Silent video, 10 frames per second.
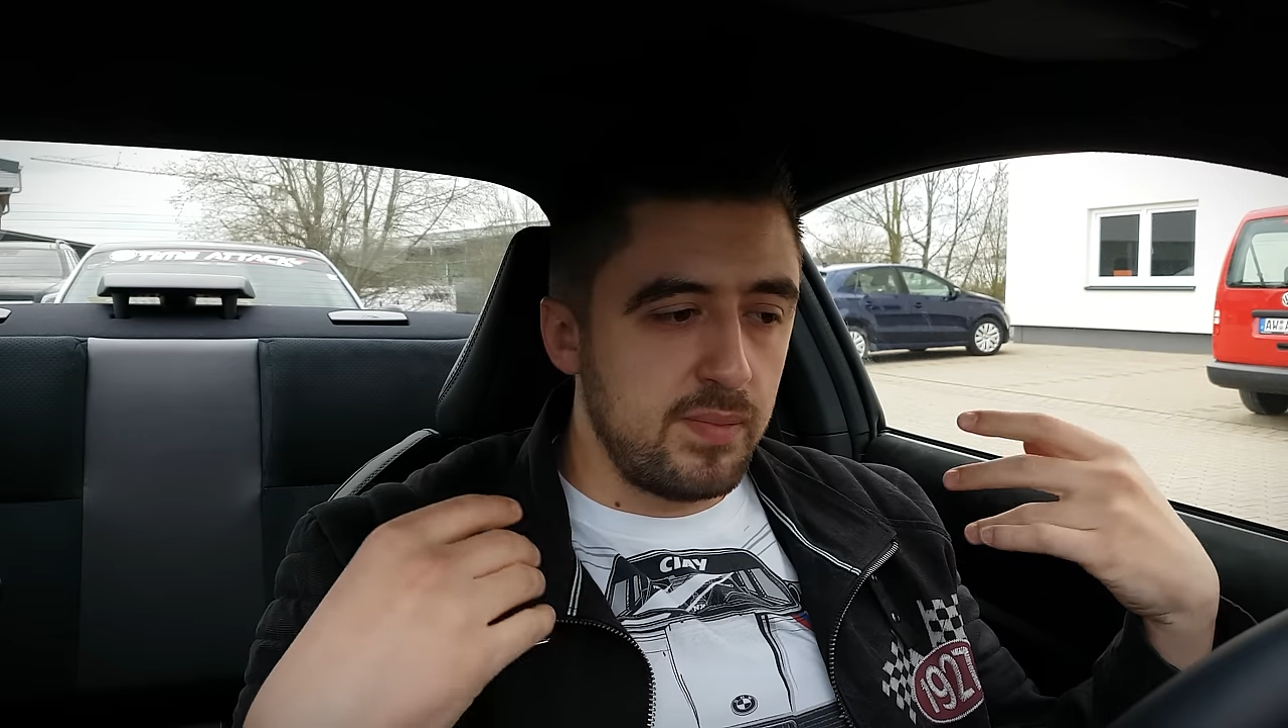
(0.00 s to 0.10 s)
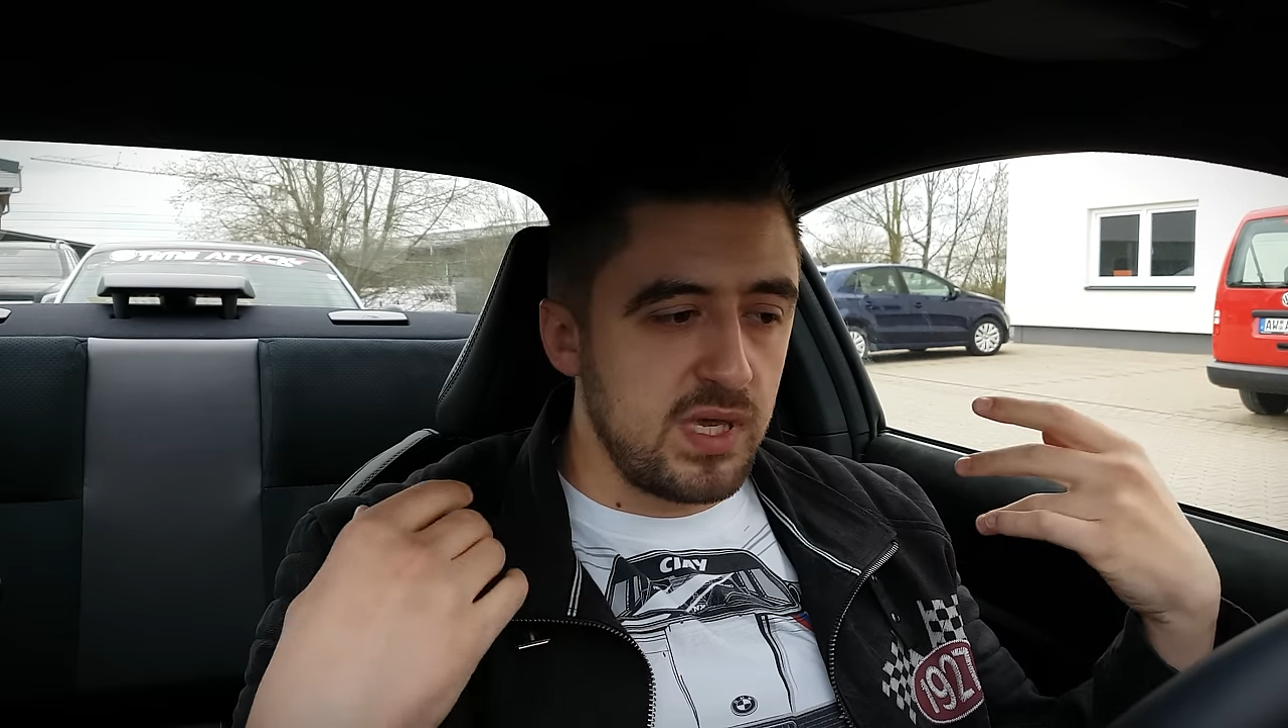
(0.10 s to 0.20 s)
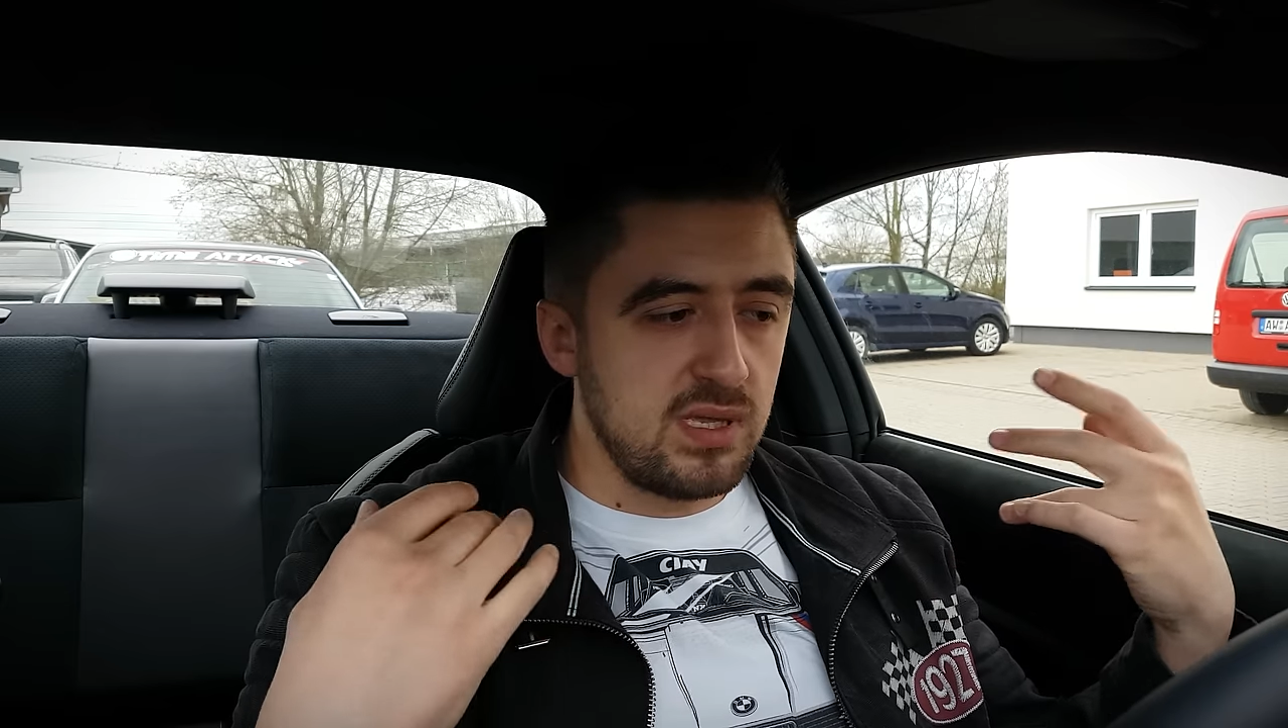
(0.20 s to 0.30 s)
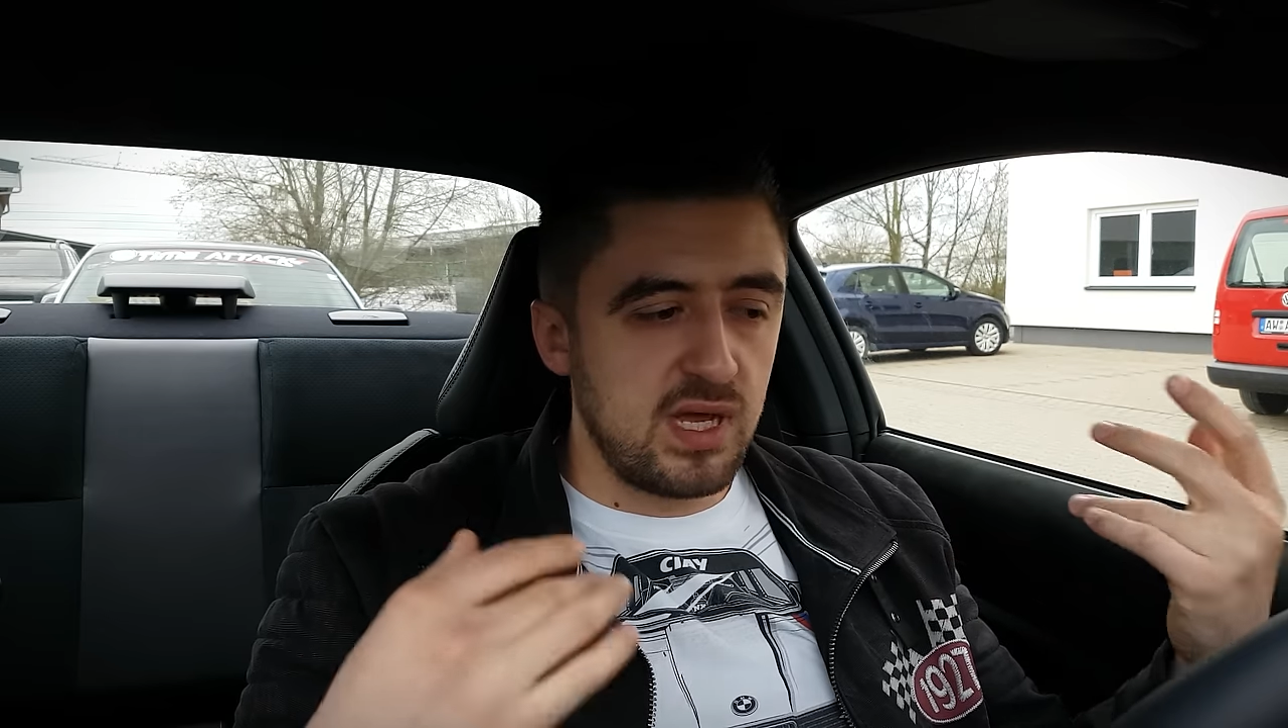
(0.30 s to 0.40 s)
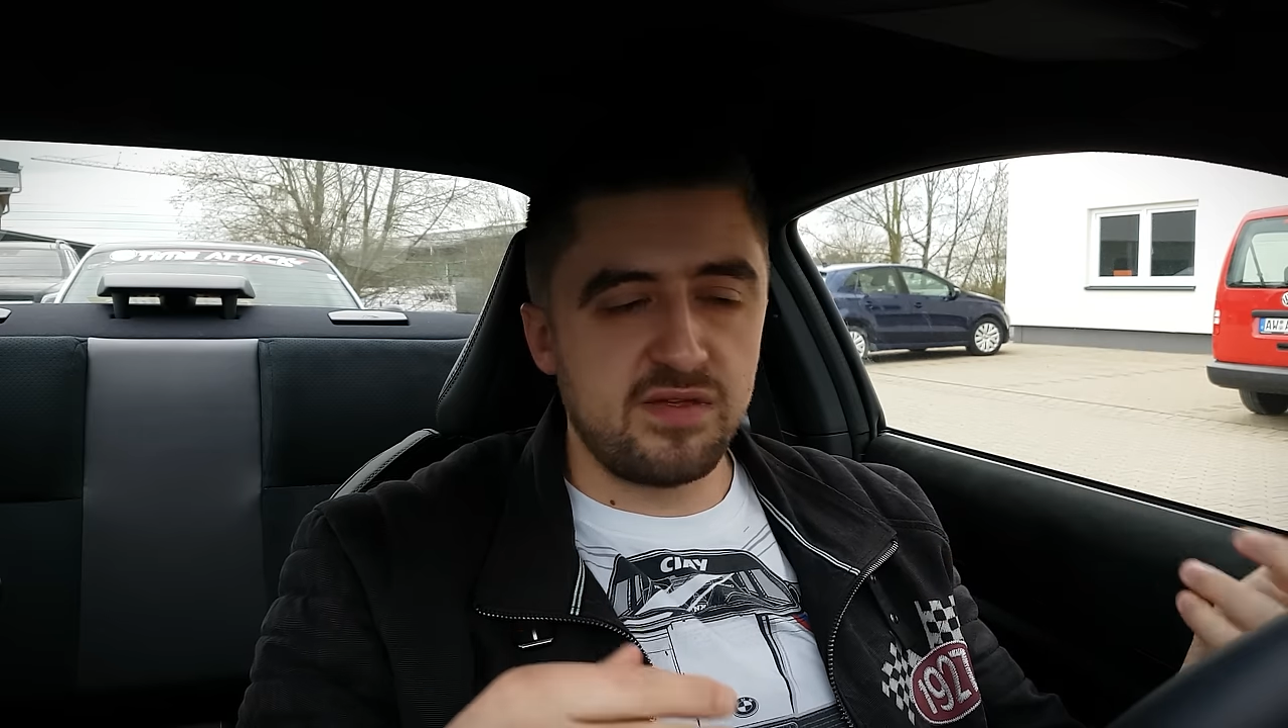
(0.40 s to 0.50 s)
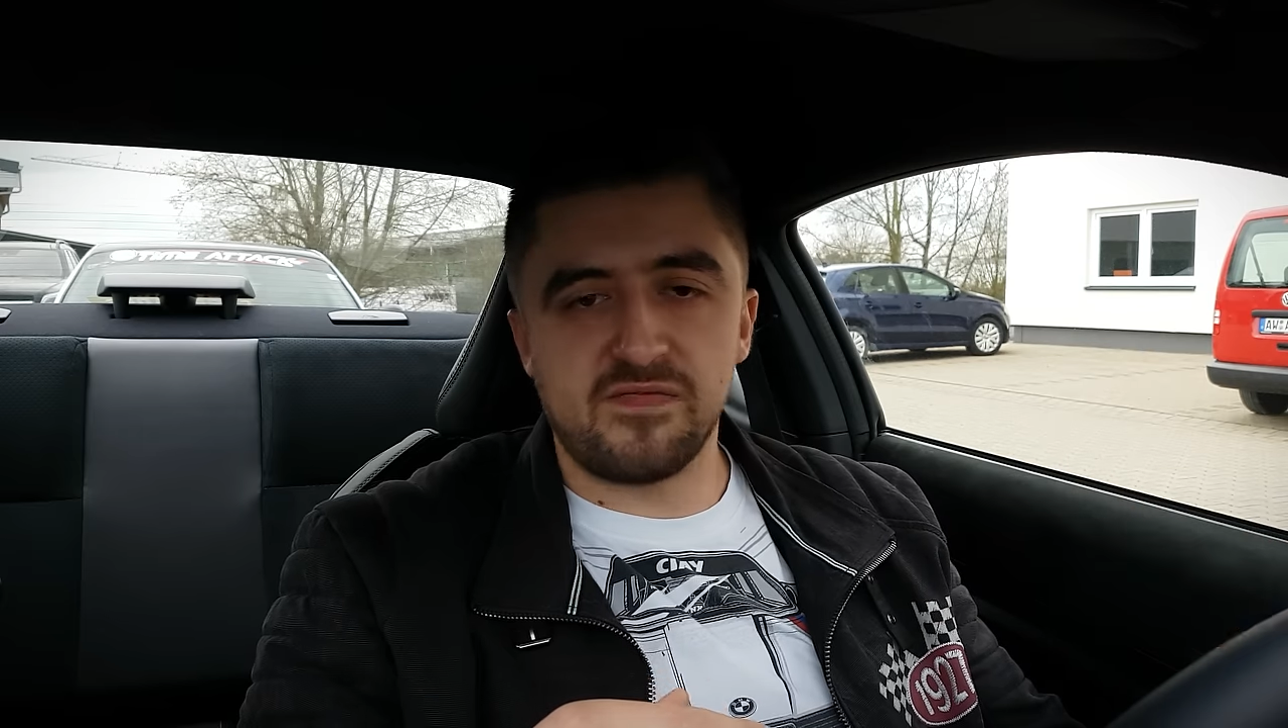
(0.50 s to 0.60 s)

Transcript: be not